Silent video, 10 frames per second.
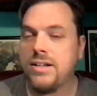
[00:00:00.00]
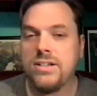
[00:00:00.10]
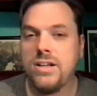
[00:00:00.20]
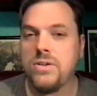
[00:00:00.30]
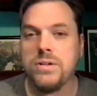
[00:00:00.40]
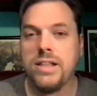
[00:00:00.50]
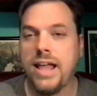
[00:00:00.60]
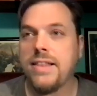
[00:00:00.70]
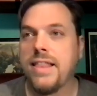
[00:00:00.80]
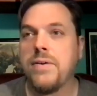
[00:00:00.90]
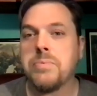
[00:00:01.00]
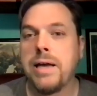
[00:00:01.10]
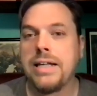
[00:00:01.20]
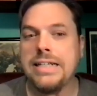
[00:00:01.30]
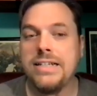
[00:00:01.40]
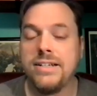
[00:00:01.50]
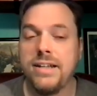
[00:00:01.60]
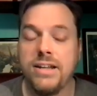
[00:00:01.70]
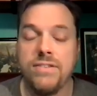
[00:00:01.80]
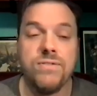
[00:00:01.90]
Dude, and that was back in
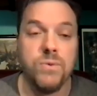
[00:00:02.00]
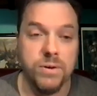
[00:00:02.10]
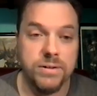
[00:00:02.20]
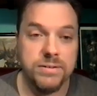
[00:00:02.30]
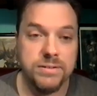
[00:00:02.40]
1984.